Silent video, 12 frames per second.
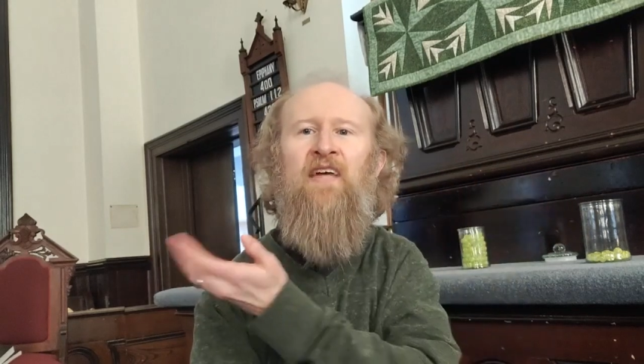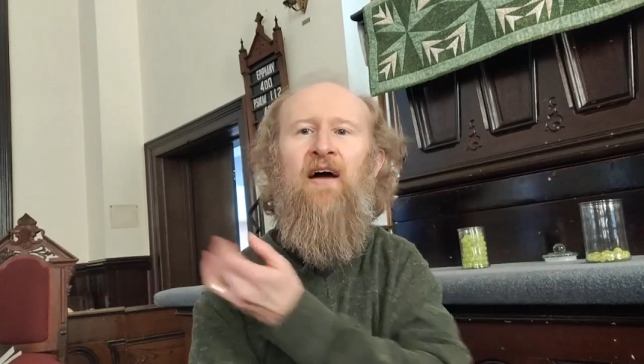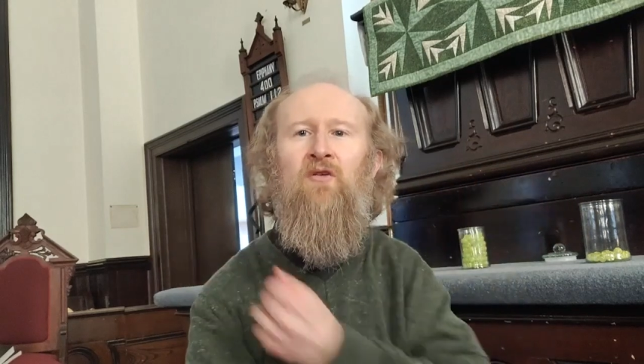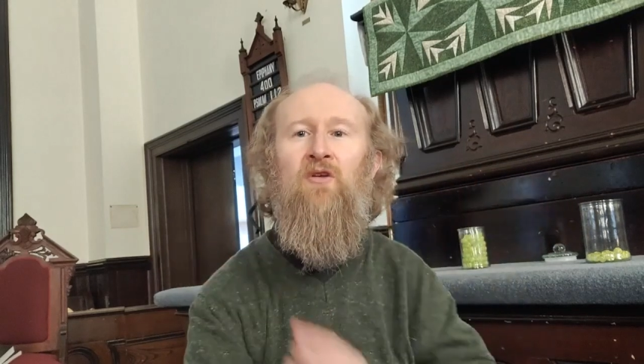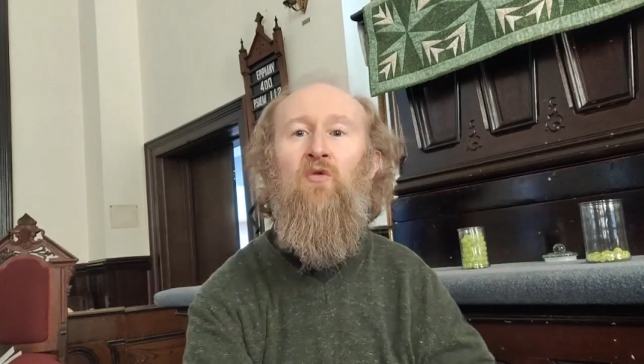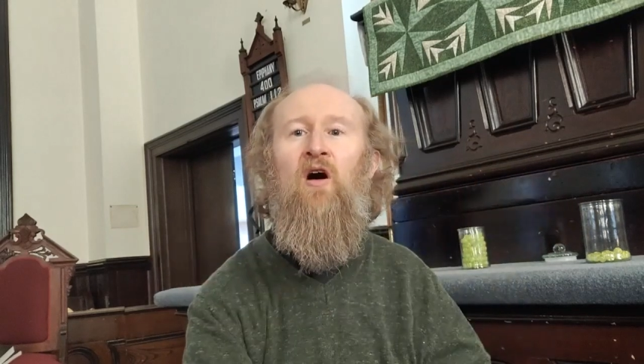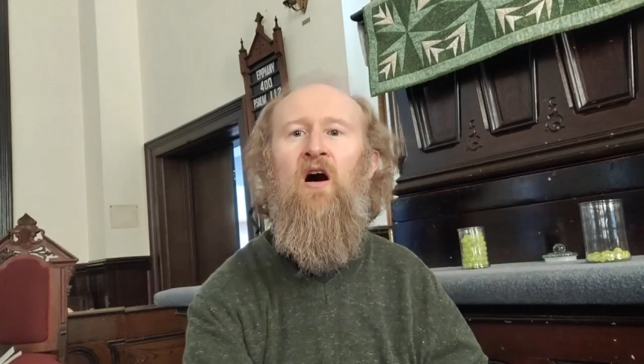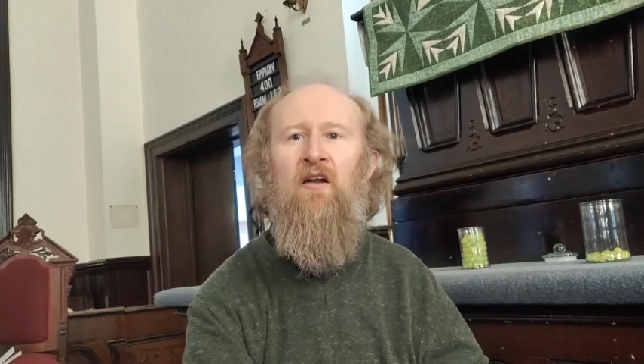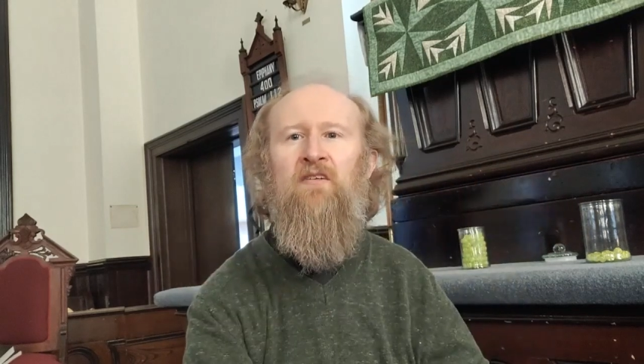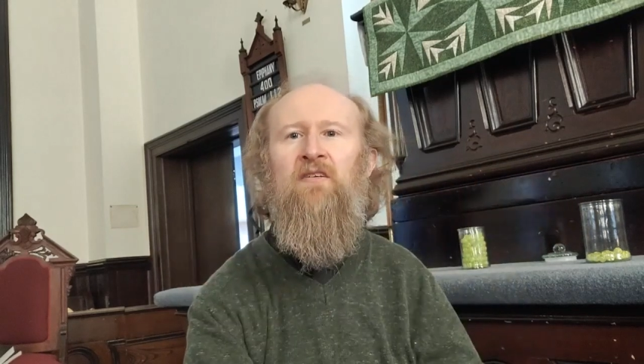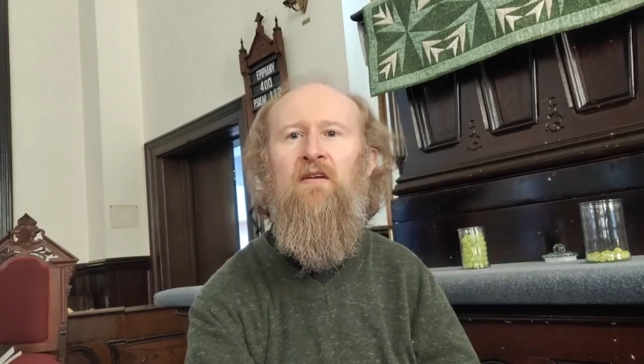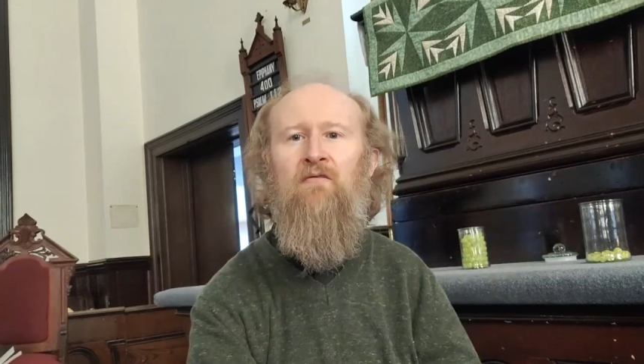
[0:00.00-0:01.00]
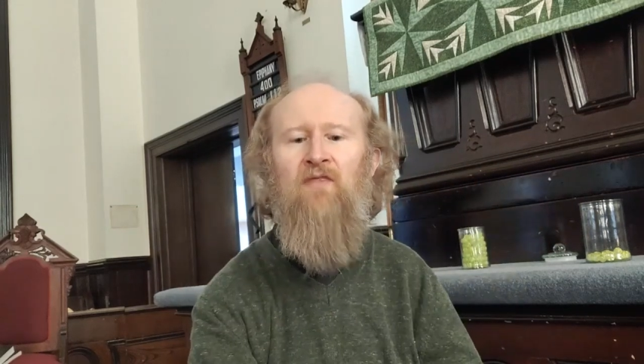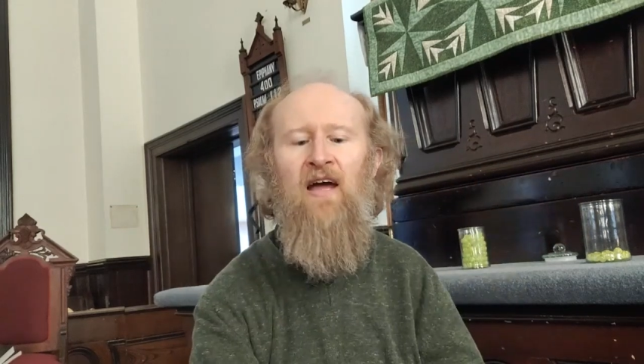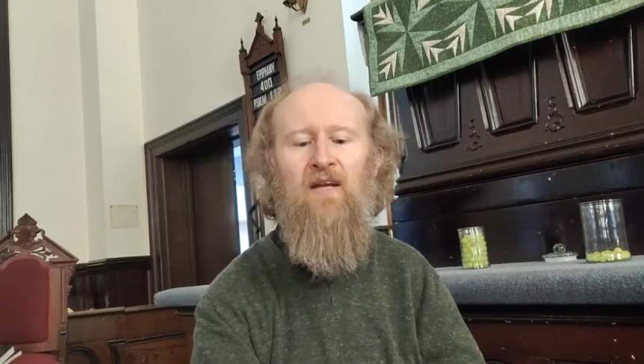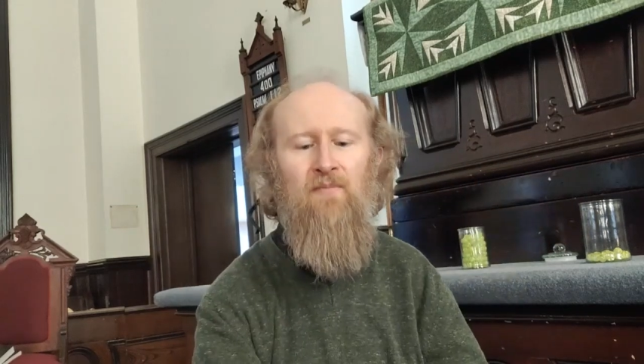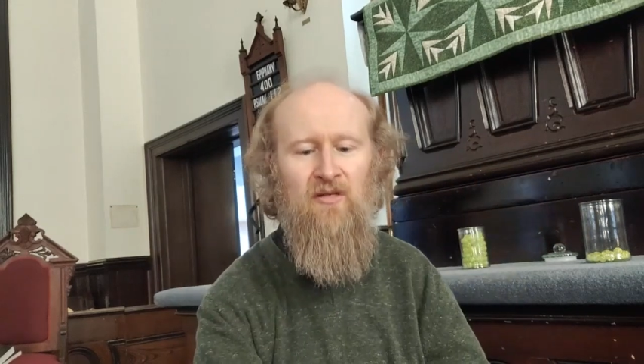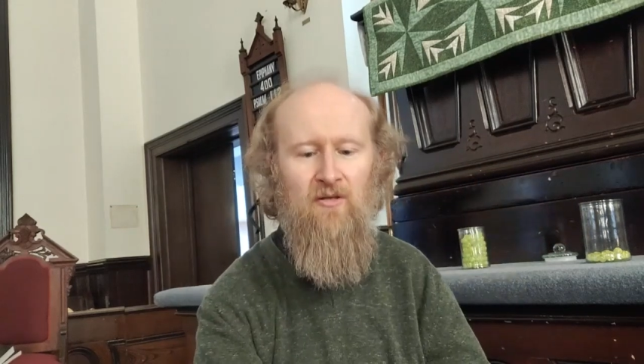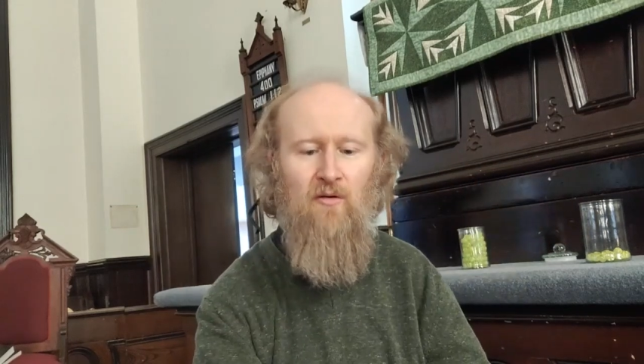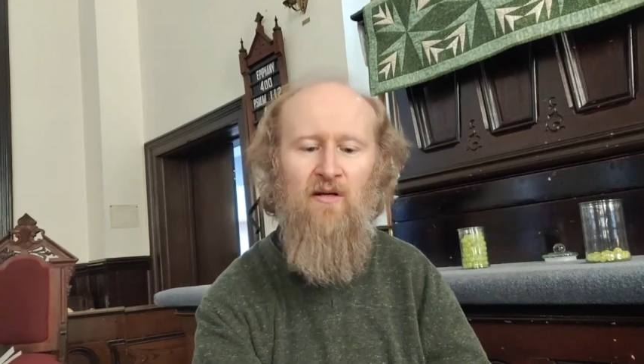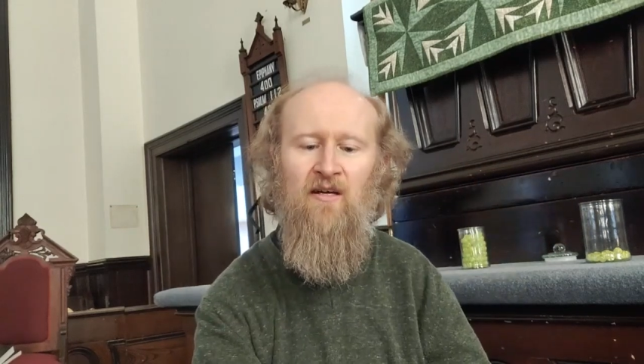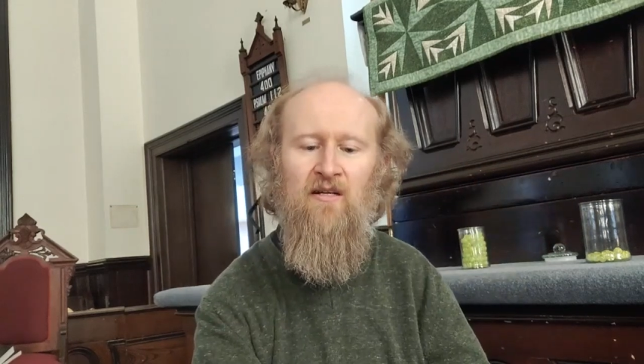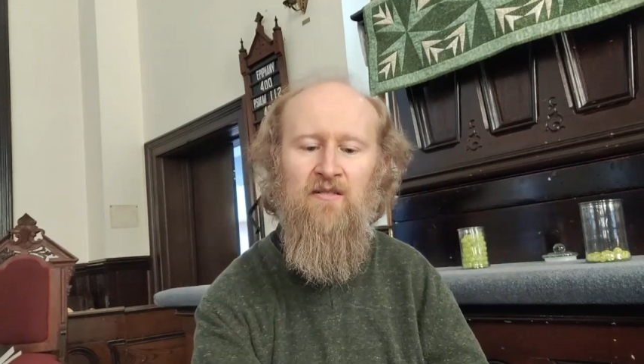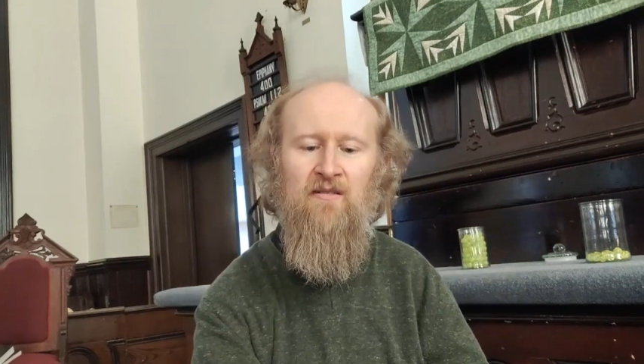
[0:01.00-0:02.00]
how you ought to in fact be
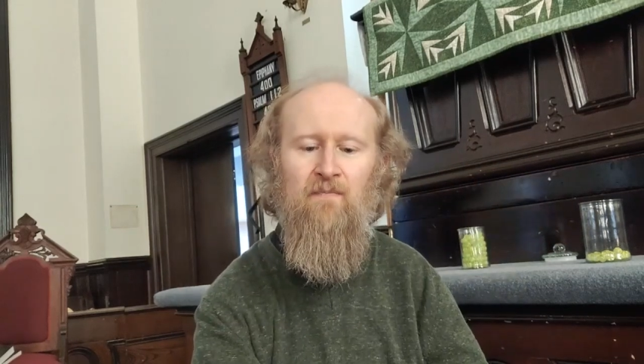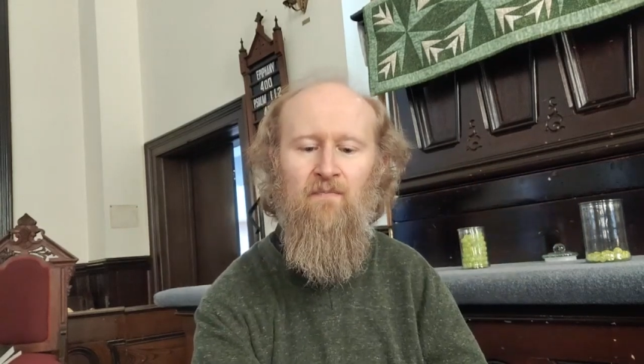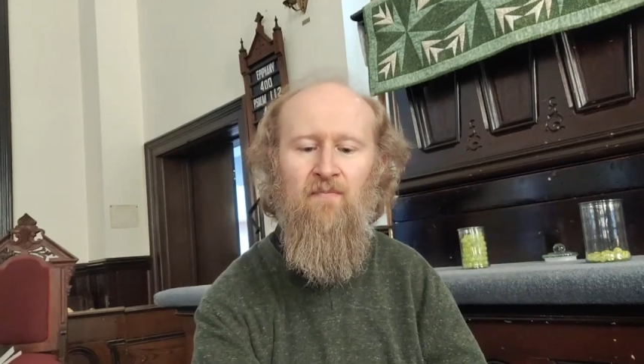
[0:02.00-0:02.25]
doing it.